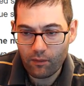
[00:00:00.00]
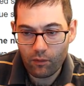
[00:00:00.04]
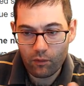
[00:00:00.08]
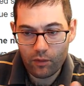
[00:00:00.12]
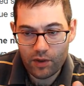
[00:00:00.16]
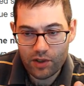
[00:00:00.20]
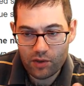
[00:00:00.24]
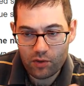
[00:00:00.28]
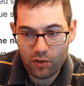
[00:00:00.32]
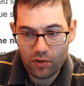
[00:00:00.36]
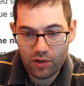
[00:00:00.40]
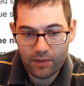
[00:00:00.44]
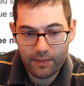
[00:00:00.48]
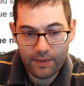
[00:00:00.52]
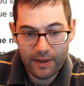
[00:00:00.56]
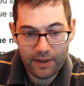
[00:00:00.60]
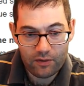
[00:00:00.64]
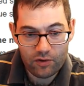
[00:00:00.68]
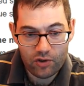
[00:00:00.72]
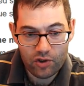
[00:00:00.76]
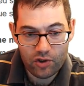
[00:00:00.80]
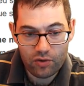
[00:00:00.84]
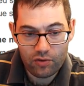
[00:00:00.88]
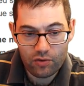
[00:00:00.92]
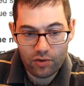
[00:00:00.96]
We talked about
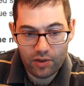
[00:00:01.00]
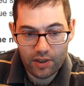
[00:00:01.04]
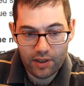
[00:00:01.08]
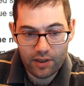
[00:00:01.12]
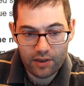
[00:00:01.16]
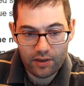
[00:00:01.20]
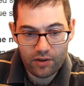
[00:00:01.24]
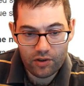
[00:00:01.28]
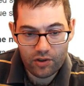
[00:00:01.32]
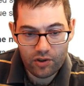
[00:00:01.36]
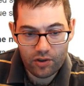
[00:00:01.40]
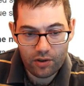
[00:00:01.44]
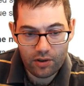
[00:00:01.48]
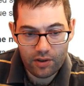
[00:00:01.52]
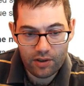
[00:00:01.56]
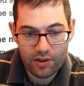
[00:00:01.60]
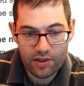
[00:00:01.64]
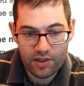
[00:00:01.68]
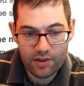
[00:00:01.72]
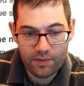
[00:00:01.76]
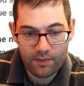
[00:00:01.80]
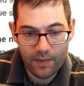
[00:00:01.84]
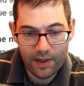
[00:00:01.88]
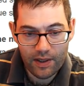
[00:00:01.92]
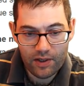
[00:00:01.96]
Julian.
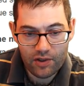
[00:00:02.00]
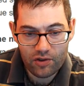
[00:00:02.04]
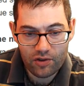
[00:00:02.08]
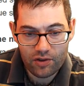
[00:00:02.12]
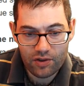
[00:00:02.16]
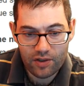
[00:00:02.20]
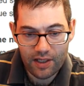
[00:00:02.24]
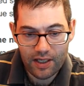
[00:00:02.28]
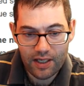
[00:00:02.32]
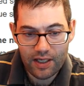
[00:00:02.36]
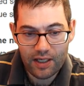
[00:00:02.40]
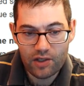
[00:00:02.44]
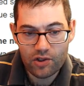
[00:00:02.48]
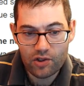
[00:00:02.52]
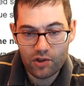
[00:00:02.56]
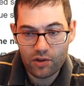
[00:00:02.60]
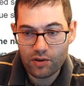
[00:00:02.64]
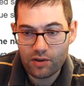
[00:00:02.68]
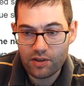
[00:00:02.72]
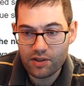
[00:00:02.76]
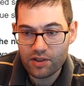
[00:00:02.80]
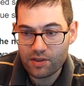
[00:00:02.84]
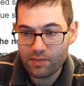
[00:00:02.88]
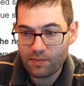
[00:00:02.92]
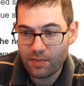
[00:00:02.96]
Julian's mentioned here.
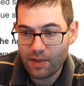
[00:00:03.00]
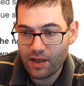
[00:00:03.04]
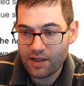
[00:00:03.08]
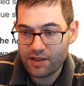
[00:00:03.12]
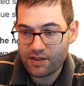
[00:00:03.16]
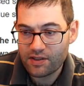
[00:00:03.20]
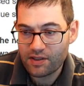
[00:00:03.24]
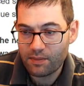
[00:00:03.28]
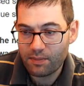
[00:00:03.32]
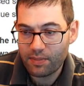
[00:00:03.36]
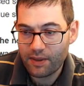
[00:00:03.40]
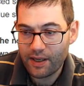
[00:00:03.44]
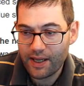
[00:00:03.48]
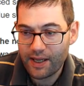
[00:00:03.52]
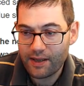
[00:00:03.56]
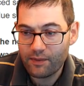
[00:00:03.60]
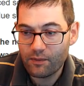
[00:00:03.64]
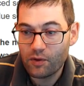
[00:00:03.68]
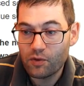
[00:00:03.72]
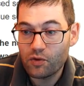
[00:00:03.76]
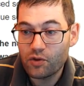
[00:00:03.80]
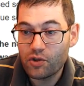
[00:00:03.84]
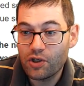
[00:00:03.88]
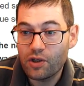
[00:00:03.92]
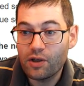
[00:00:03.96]
Julian's master plan.
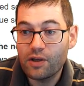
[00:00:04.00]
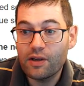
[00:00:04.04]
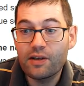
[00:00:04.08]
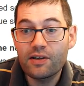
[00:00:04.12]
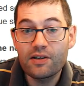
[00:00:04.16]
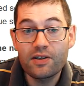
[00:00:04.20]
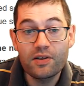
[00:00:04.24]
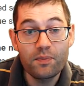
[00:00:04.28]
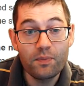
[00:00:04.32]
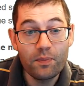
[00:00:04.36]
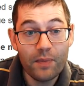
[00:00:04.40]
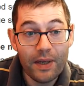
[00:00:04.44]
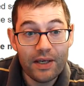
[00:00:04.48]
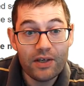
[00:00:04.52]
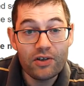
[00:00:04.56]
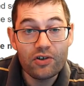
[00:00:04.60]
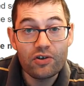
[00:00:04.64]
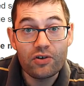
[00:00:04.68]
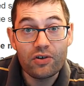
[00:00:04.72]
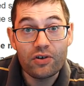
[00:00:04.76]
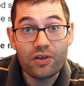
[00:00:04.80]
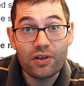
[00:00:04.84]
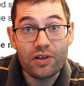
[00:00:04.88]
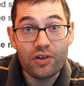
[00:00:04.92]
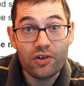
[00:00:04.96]
Well, Julian's
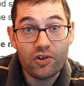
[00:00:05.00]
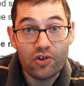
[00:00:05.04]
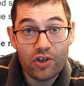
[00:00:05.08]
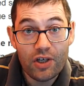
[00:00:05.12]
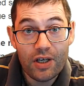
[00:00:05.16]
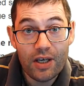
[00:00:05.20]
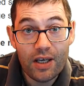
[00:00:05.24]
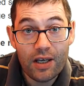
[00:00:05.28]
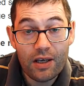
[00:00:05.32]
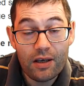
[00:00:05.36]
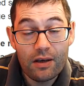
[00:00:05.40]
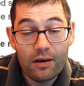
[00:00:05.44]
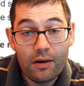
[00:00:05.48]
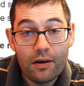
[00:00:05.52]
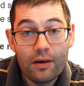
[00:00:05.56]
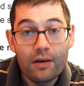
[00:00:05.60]
mentioned in G.